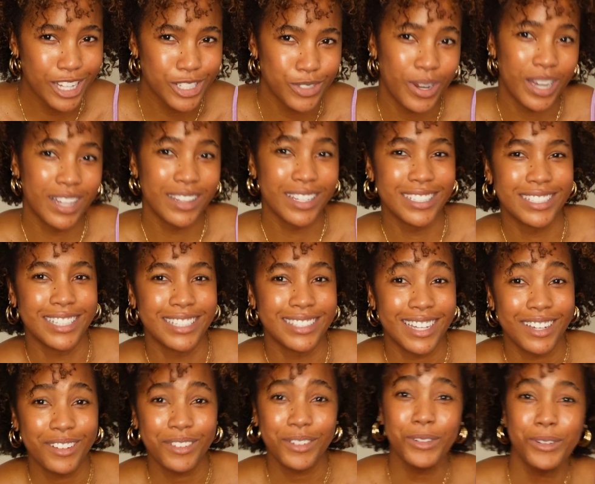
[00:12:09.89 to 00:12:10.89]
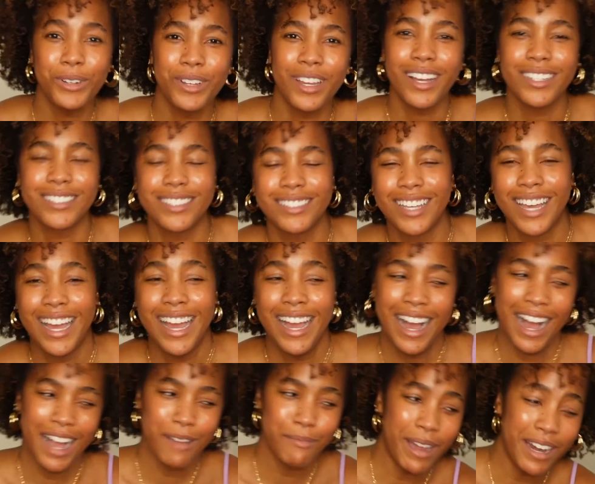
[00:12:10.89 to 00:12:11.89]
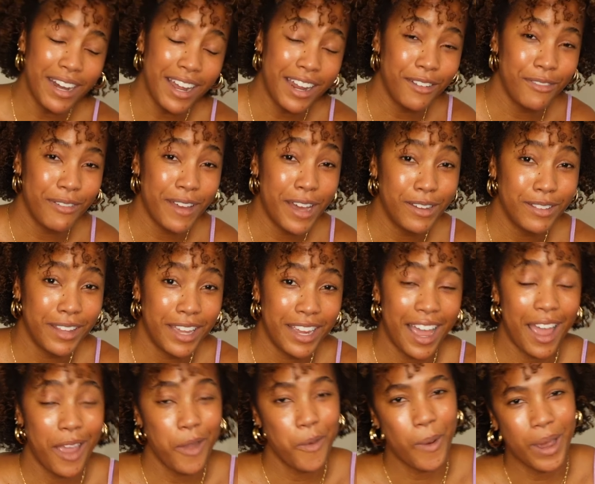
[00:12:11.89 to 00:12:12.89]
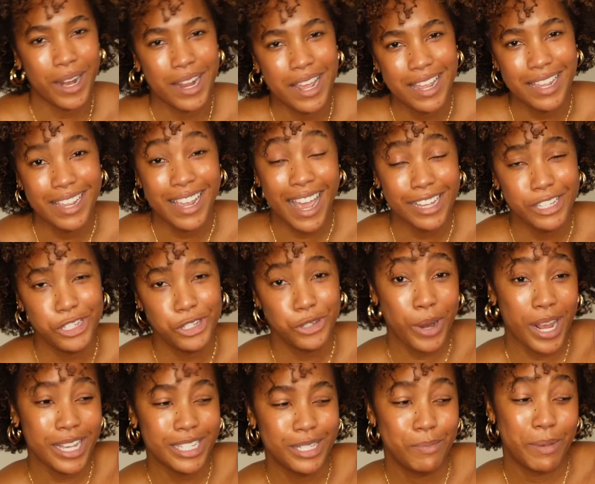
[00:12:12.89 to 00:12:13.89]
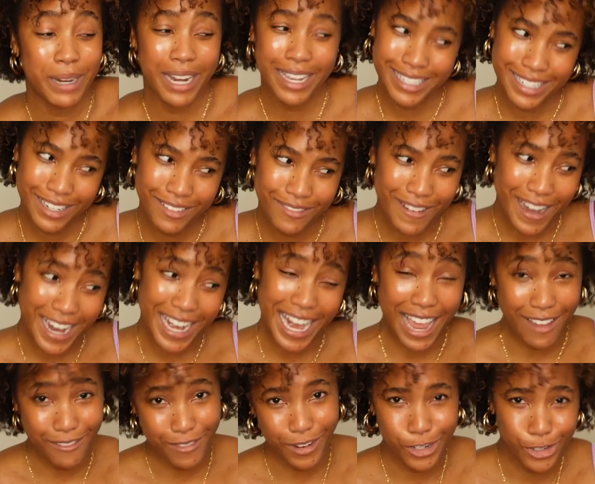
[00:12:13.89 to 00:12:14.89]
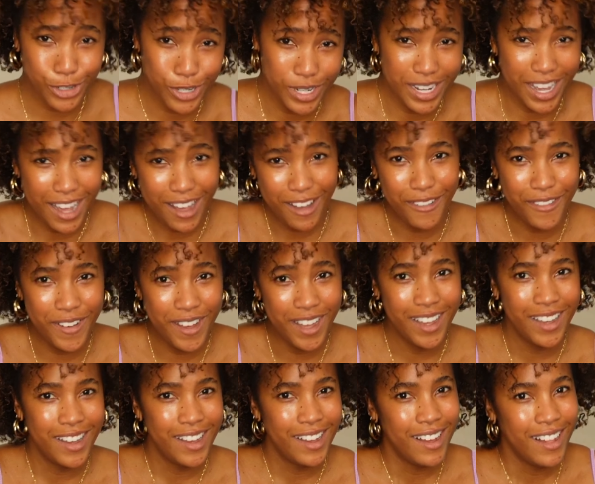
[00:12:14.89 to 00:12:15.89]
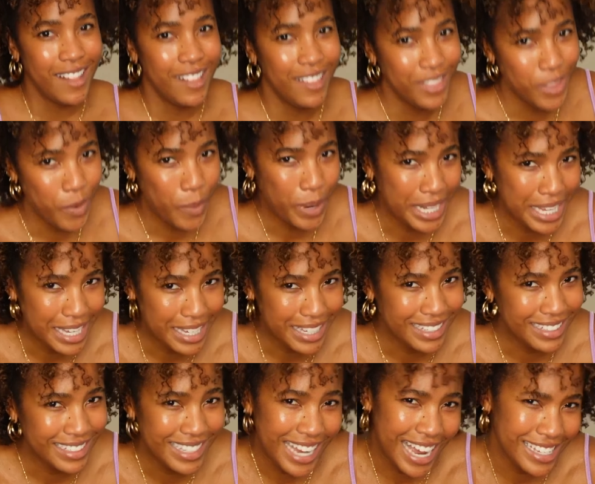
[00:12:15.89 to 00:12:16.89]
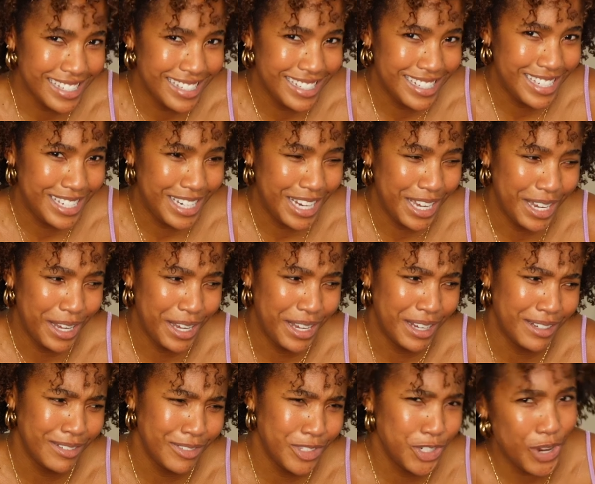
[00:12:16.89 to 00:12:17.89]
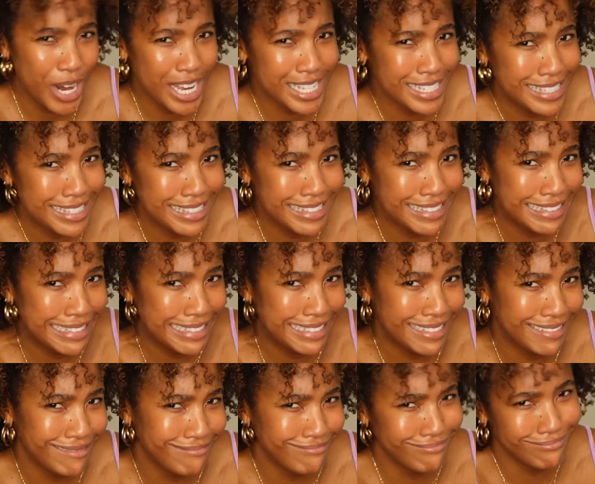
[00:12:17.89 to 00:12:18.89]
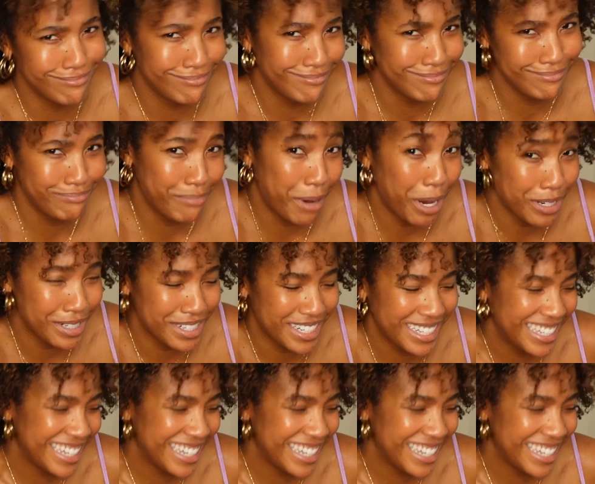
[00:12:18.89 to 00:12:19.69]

So at least it's like, oh yes, I might not have found like a wedding guest dress, but I did find a version of the wedding guest dress part.